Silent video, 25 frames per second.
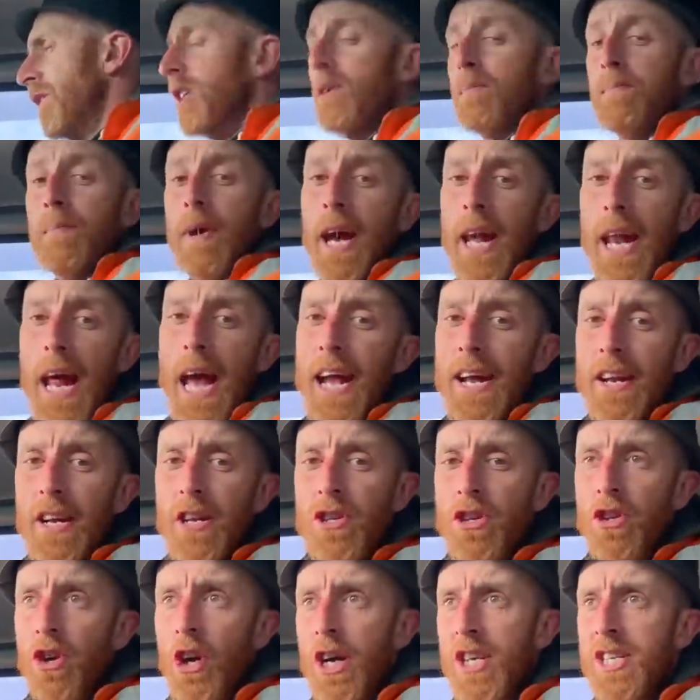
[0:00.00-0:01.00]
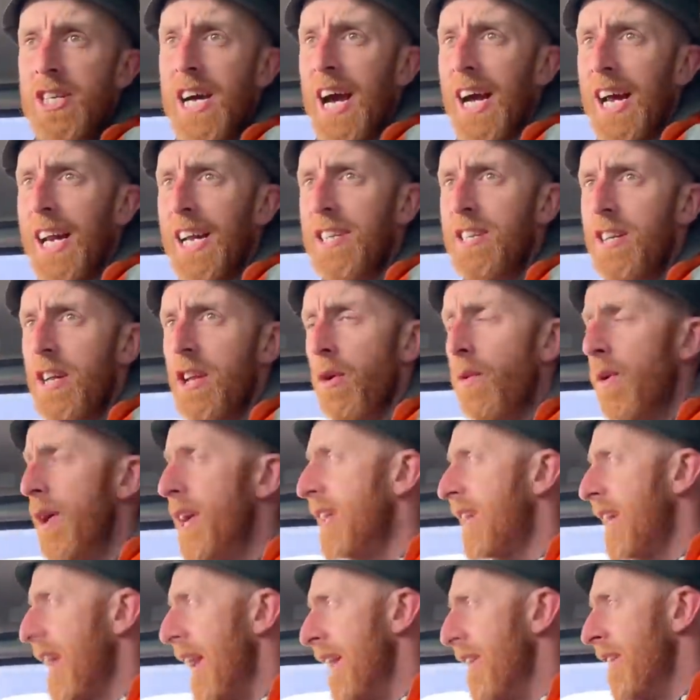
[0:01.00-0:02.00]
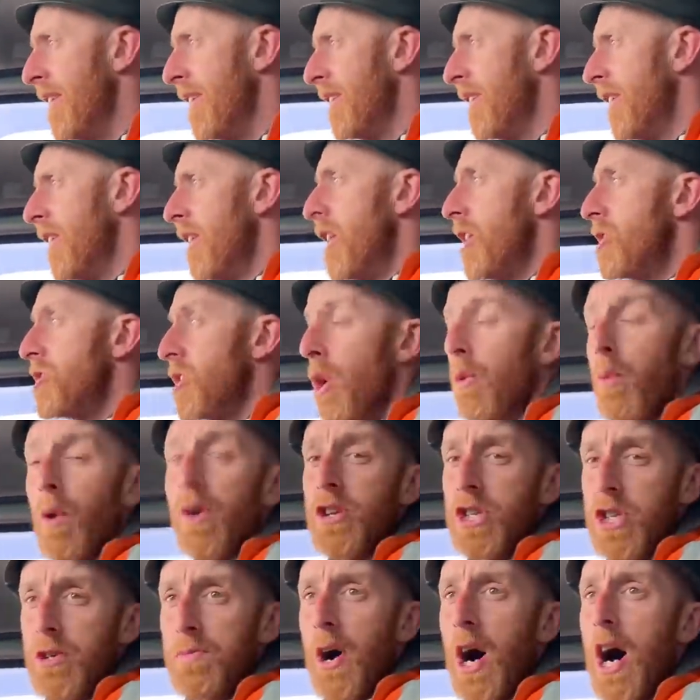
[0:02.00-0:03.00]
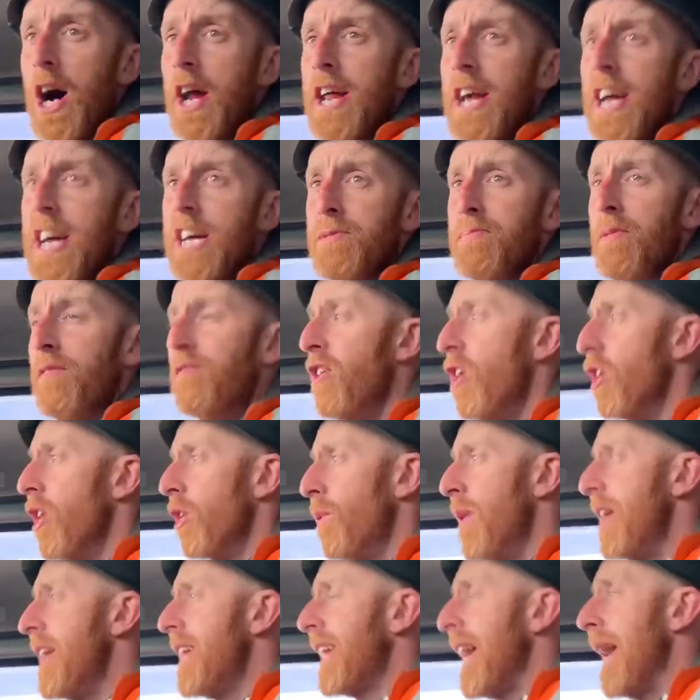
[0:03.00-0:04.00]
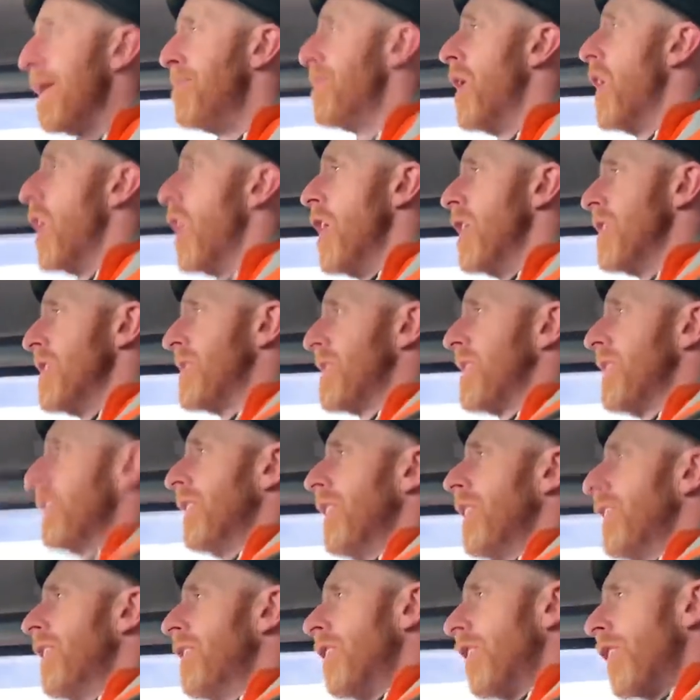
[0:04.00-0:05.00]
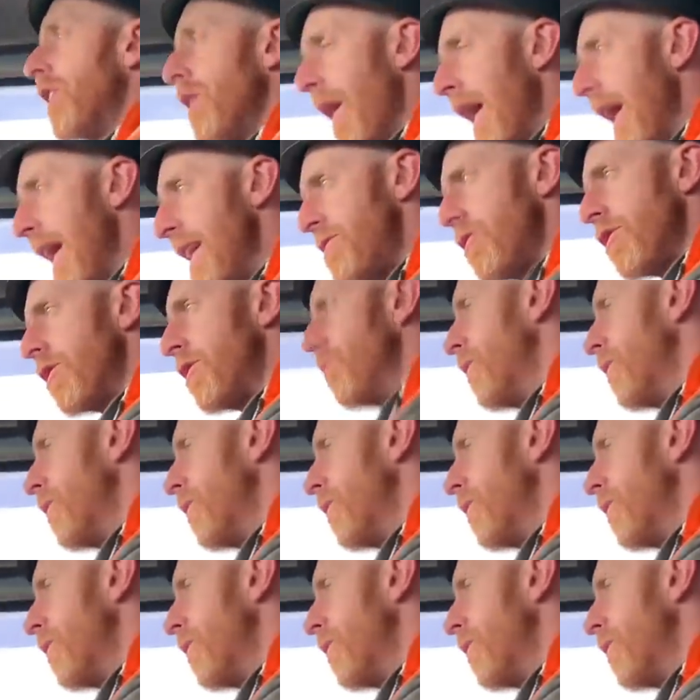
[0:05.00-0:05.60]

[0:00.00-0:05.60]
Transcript: Me and Aiden's going to tackle it at the weekend. So I want some ideas before the weekend, boys. Come on, let's get to